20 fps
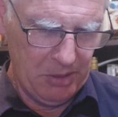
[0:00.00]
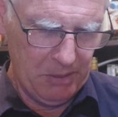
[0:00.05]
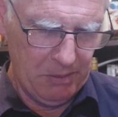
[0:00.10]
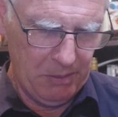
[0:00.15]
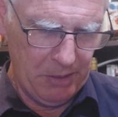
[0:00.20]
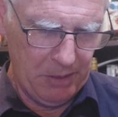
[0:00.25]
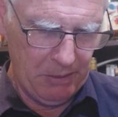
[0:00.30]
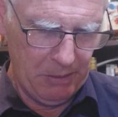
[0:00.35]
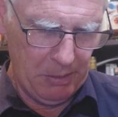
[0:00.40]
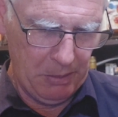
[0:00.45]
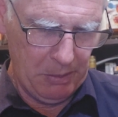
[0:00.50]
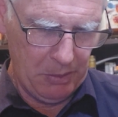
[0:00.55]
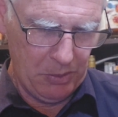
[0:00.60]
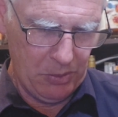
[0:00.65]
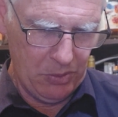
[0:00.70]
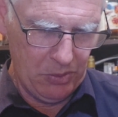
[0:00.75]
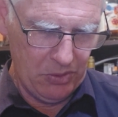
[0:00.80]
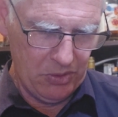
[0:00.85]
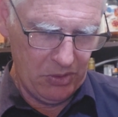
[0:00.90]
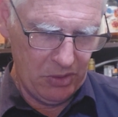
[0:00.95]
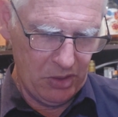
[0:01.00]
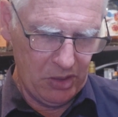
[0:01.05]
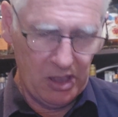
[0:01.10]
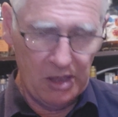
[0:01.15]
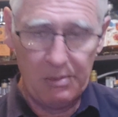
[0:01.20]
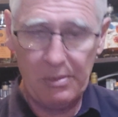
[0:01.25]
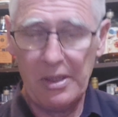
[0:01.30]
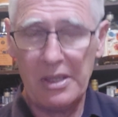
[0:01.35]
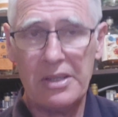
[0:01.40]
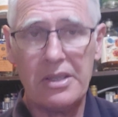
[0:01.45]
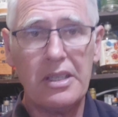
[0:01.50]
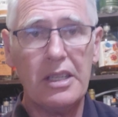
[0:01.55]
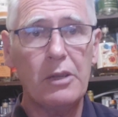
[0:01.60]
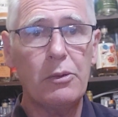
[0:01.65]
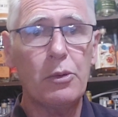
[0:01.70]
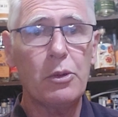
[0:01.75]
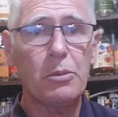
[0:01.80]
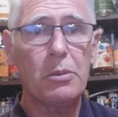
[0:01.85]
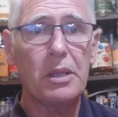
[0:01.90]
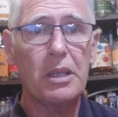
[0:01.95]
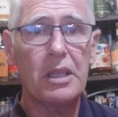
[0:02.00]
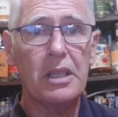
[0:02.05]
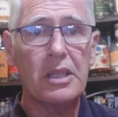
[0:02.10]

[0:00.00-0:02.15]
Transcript: pink peppercorns, eucalyptus. It would be